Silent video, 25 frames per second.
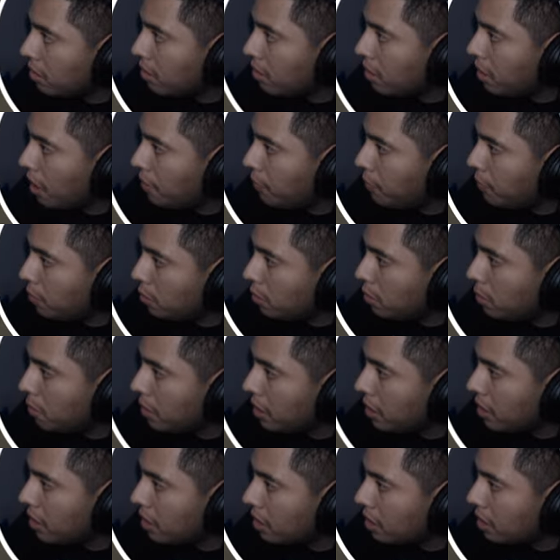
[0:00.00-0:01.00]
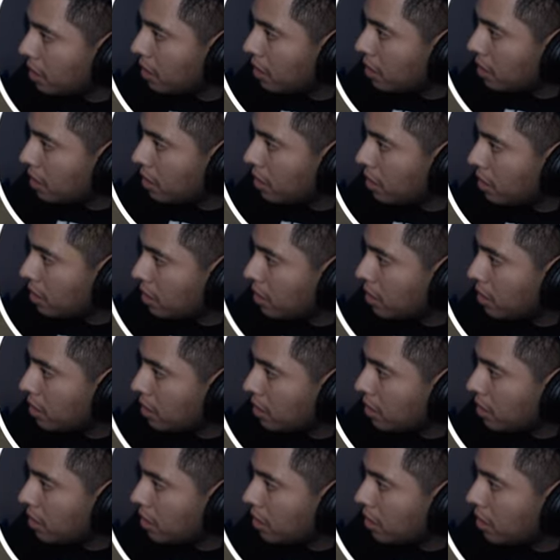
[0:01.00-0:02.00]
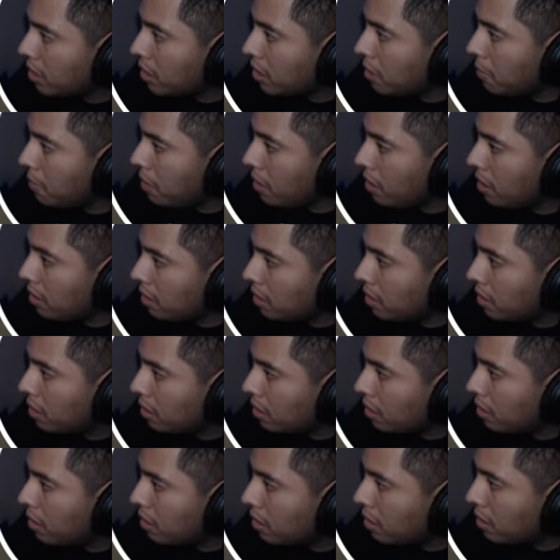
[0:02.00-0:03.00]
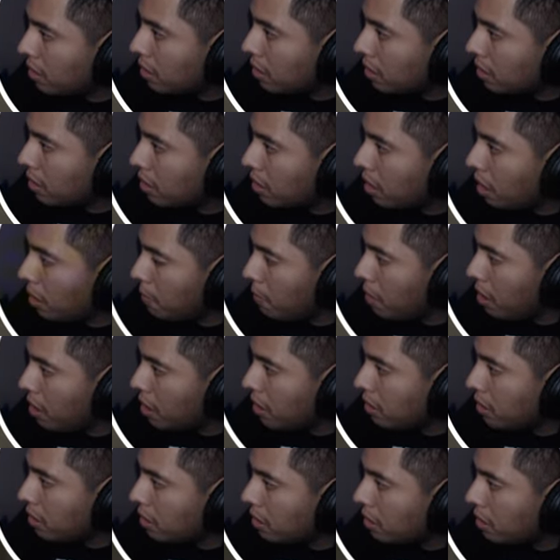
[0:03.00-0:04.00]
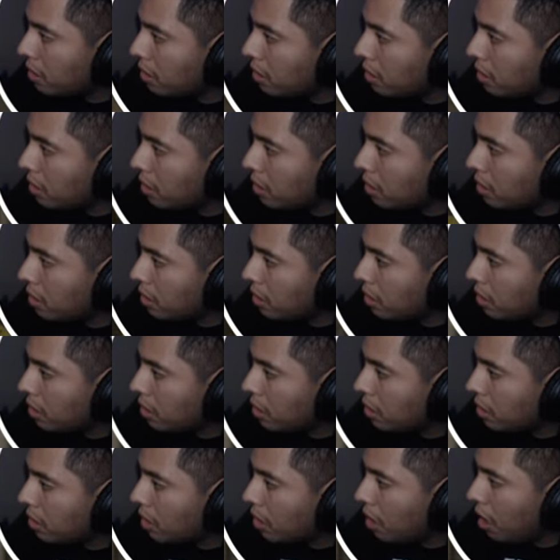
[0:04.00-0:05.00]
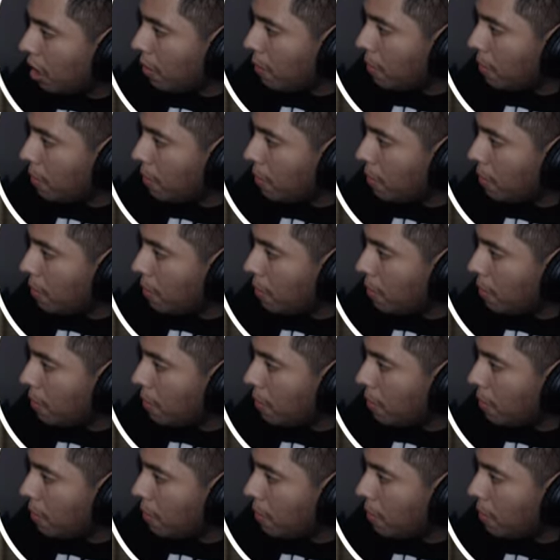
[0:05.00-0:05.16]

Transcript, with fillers: not fooling me. Come on. Come on. Come